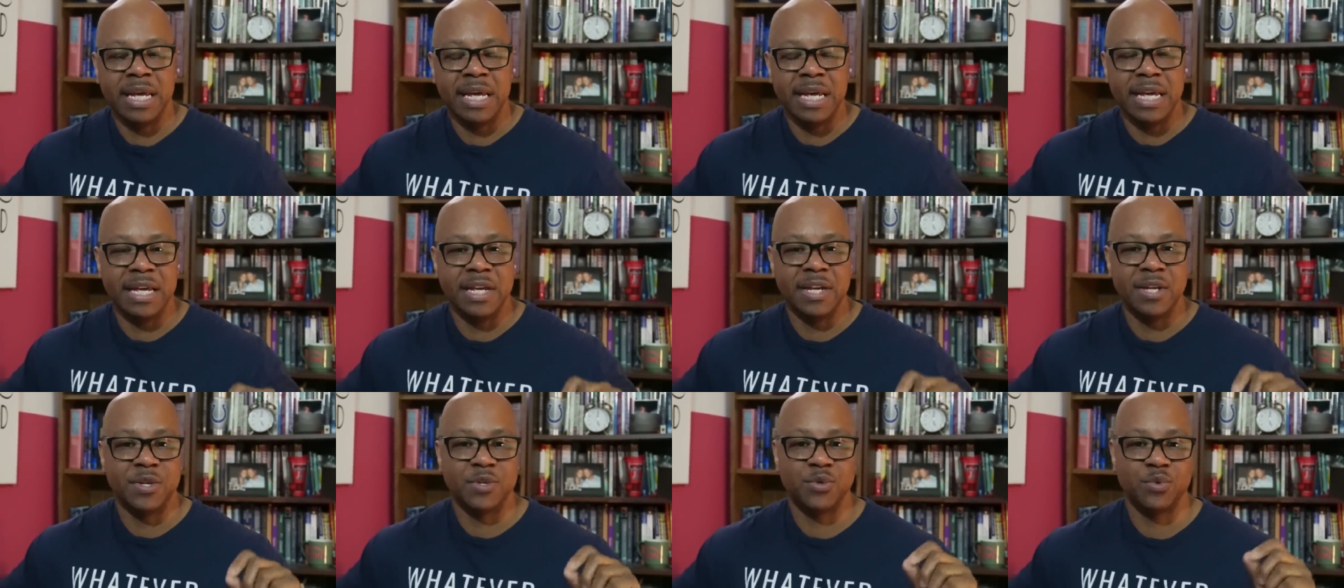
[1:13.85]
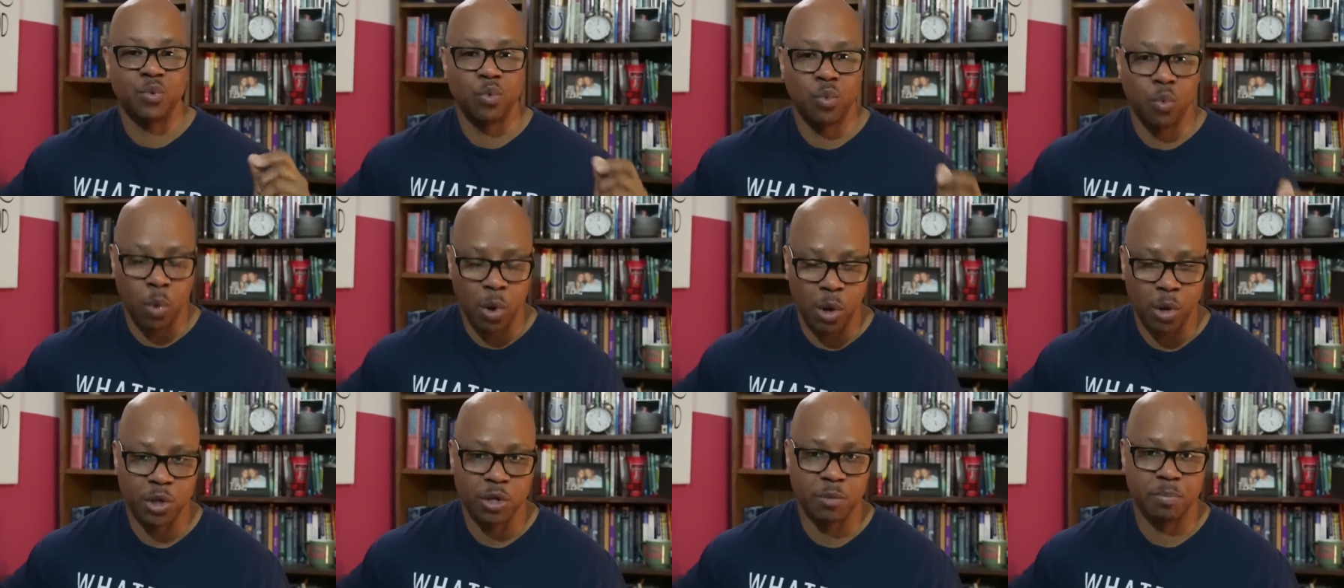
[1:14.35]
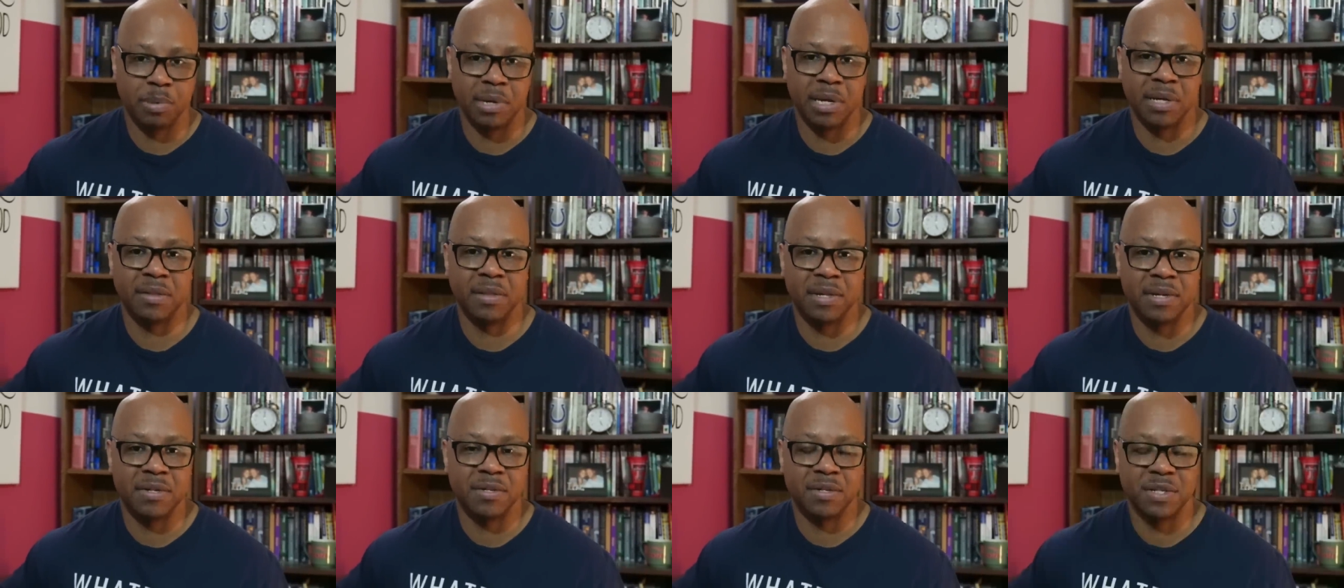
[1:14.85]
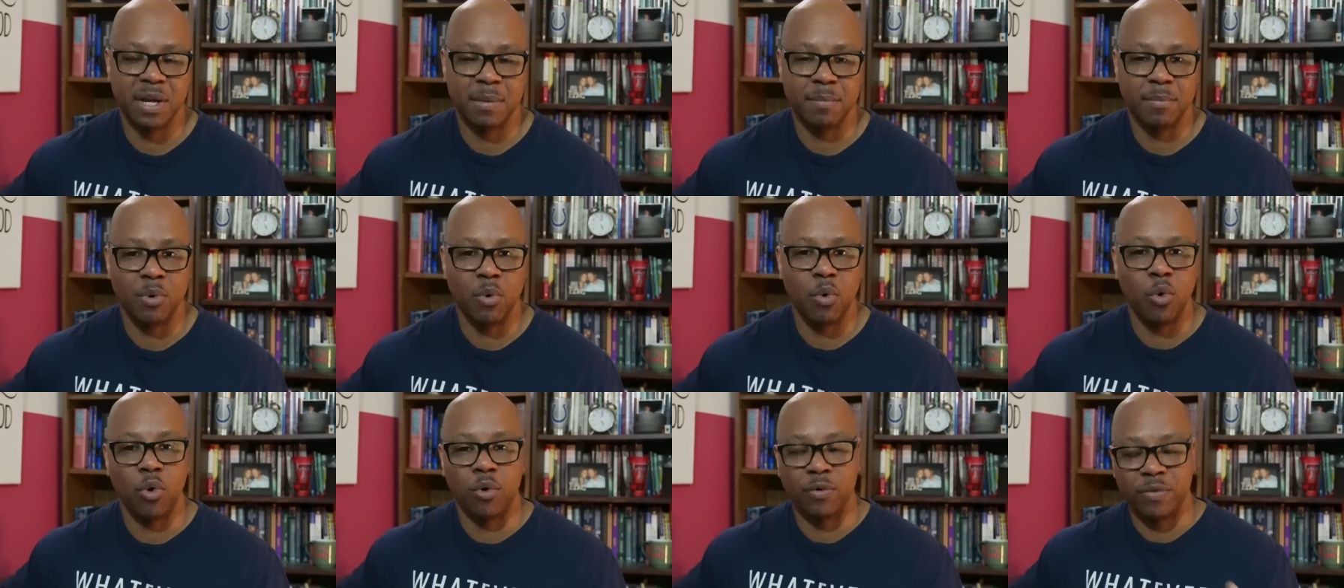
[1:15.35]
is worshiping this
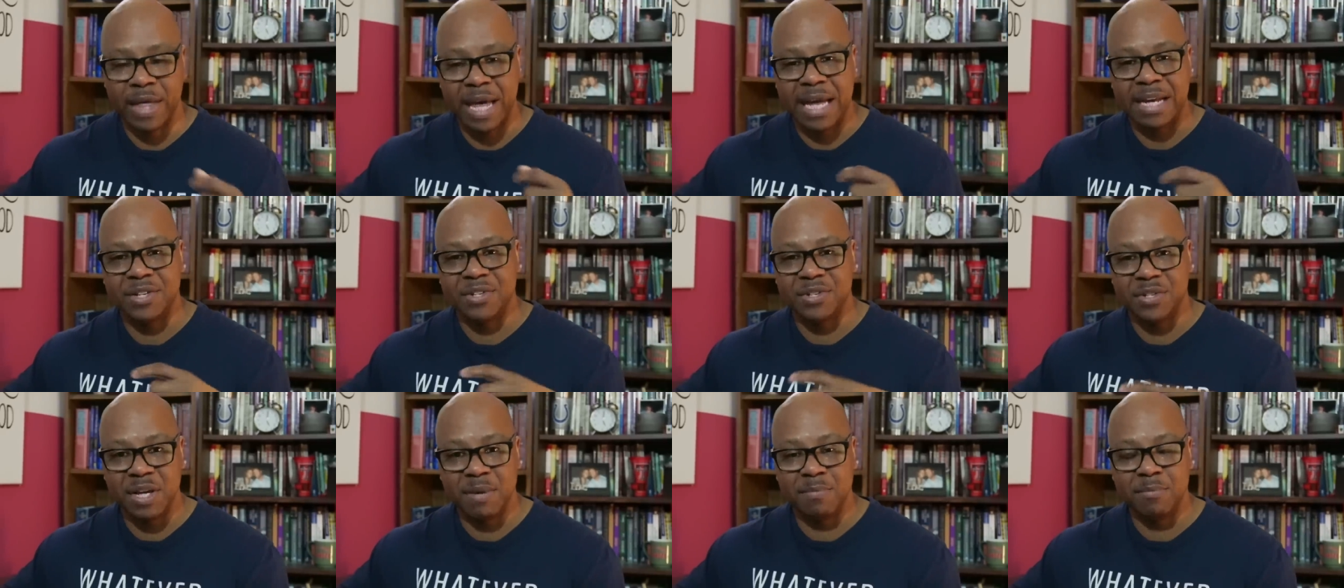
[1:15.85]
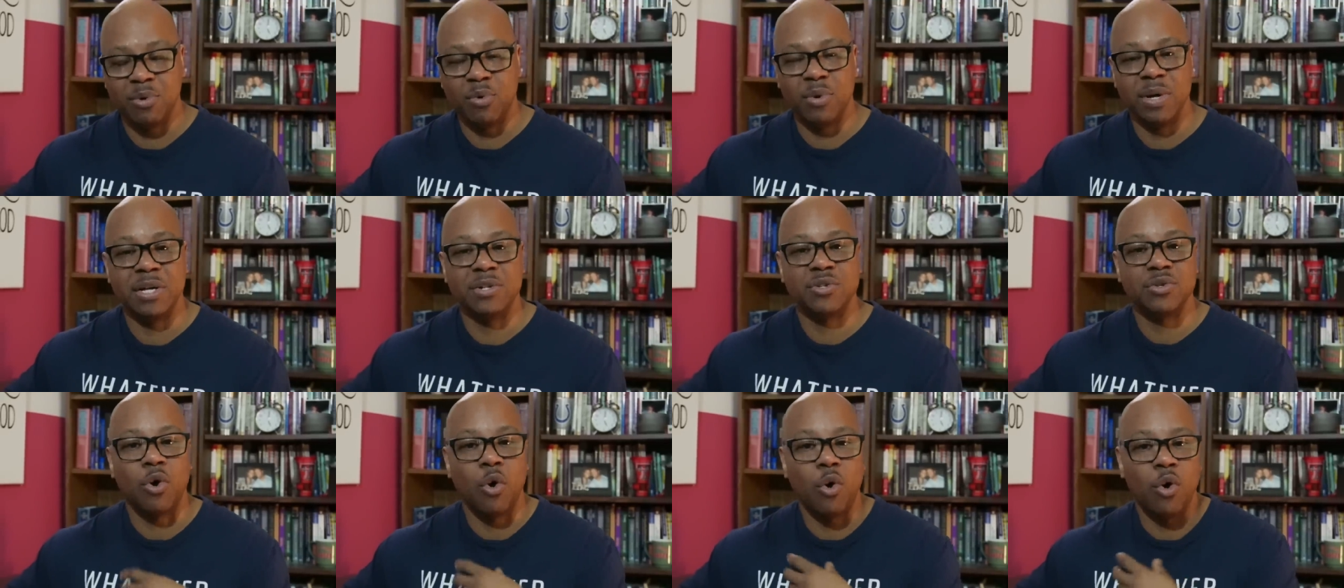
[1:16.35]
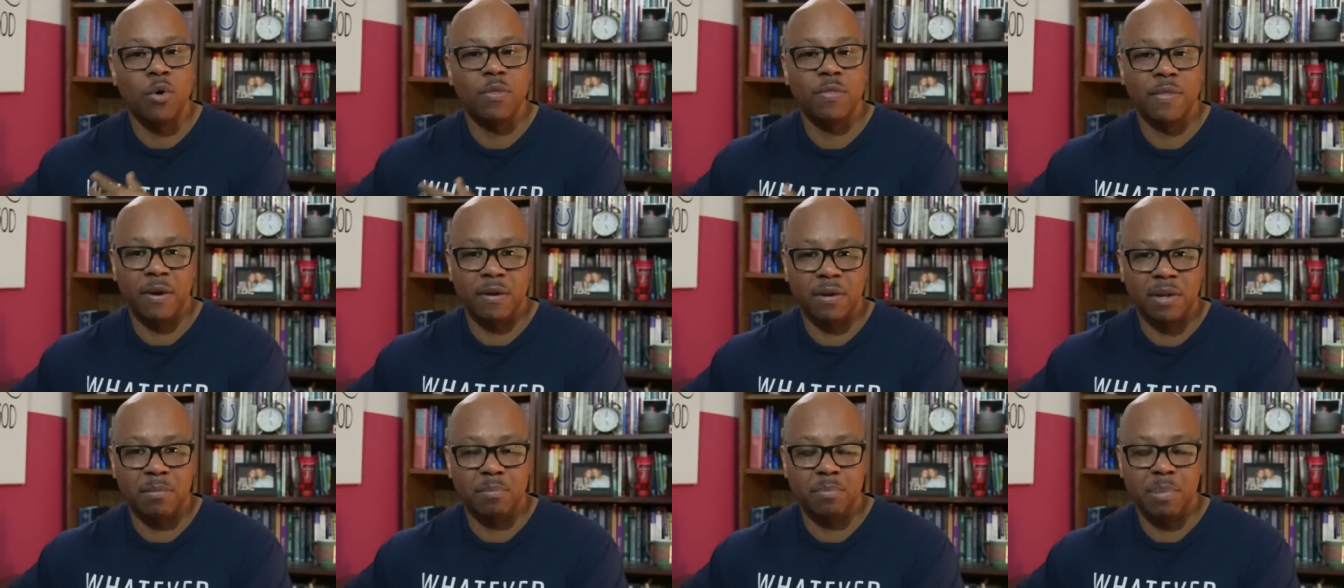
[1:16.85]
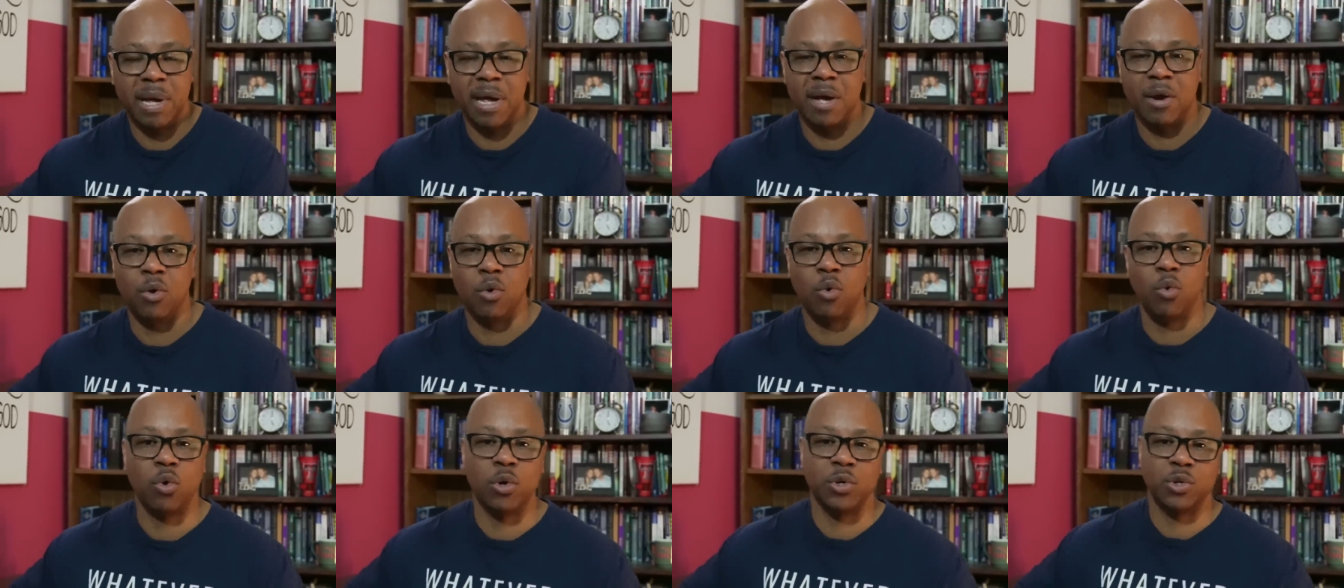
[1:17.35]
symbol or that symbol is on their lapel
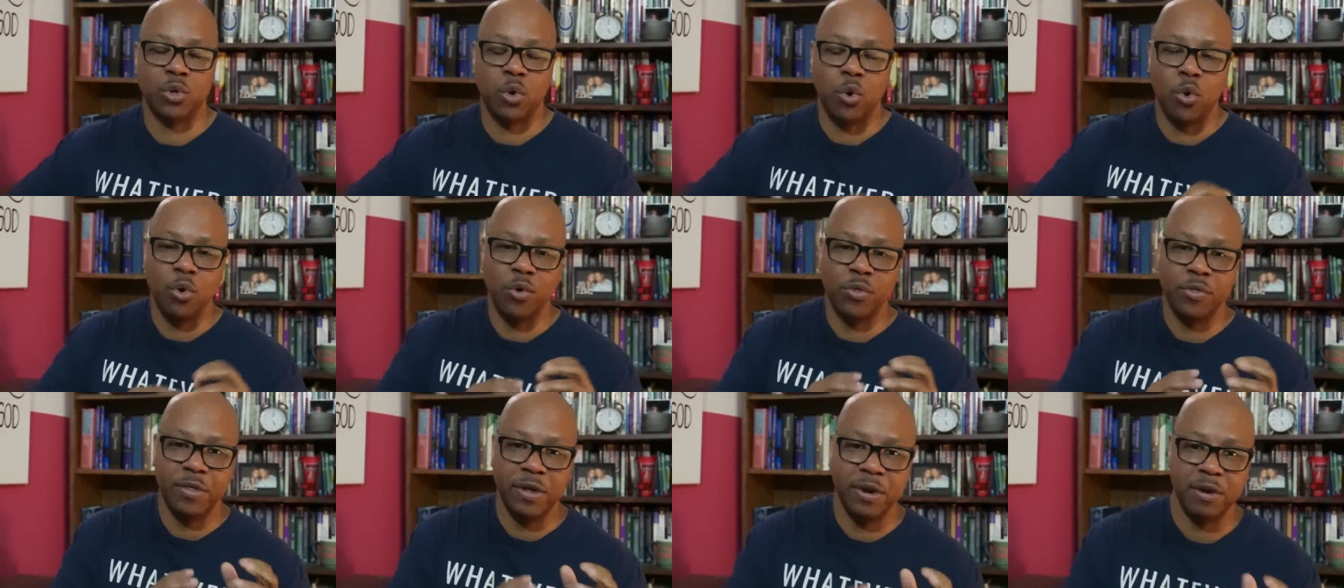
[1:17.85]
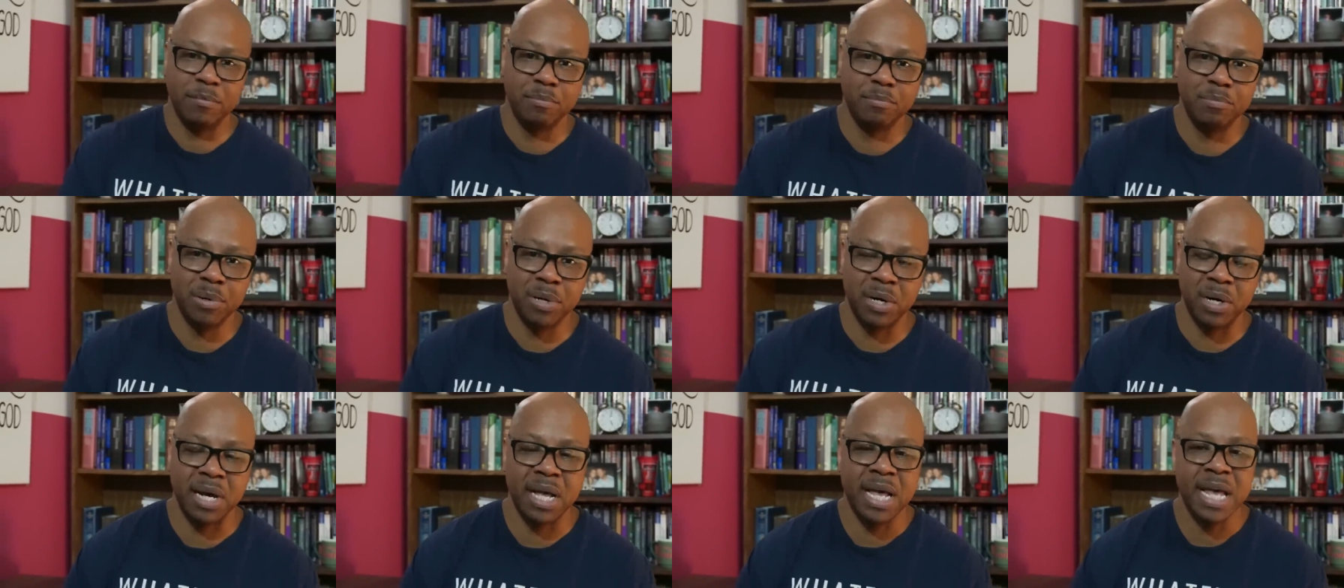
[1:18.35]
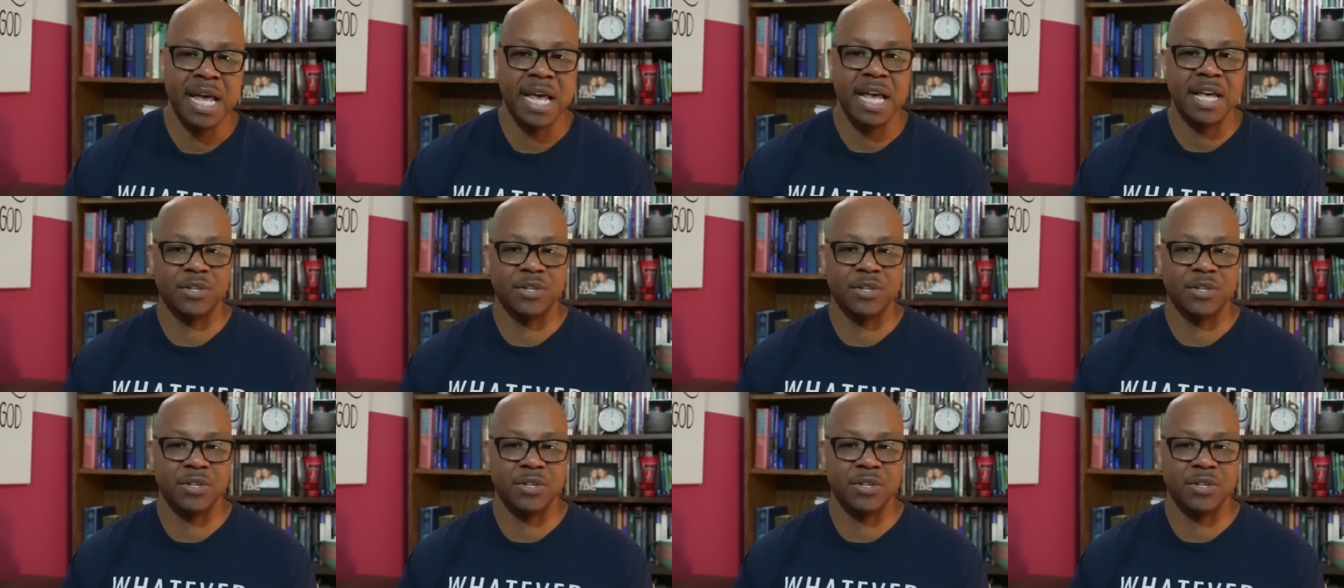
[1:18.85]
or it's on their book,